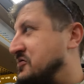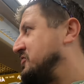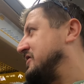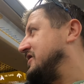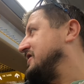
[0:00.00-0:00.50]

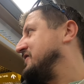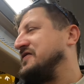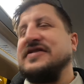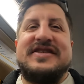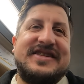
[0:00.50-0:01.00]
We've been on it
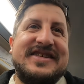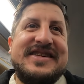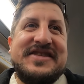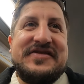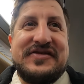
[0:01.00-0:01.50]

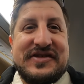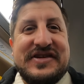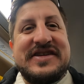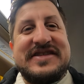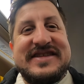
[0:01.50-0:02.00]
for
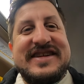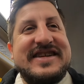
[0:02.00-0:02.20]
good